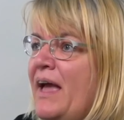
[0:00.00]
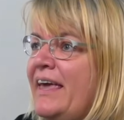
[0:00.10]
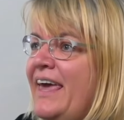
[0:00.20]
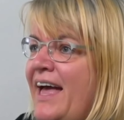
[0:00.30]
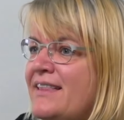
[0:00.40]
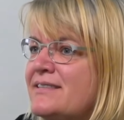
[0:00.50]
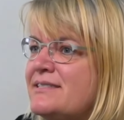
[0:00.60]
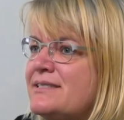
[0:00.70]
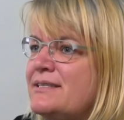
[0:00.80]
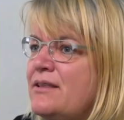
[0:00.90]

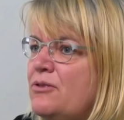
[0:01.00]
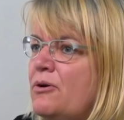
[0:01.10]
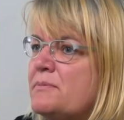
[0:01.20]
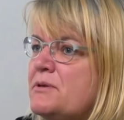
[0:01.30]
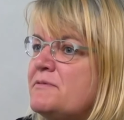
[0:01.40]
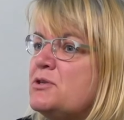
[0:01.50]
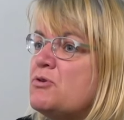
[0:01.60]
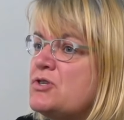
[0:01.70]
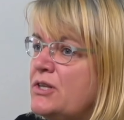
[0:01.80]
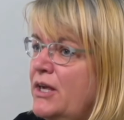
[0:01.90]
against the norms of social